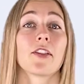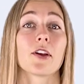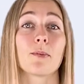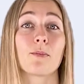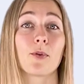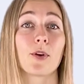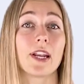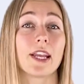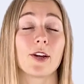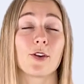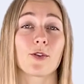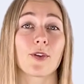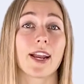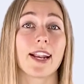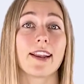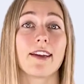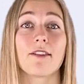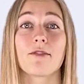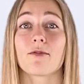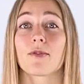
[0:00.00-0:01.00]
they're pretty
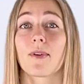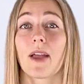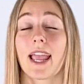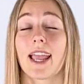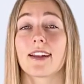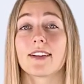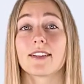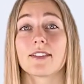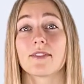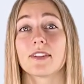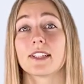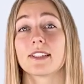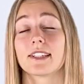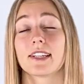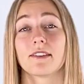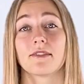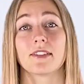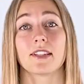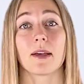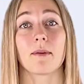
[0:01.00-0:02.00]
creative, and this
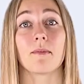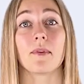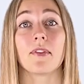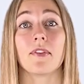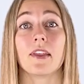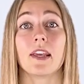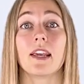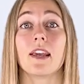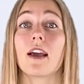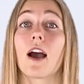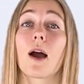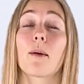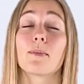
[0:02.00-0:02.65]
gives them the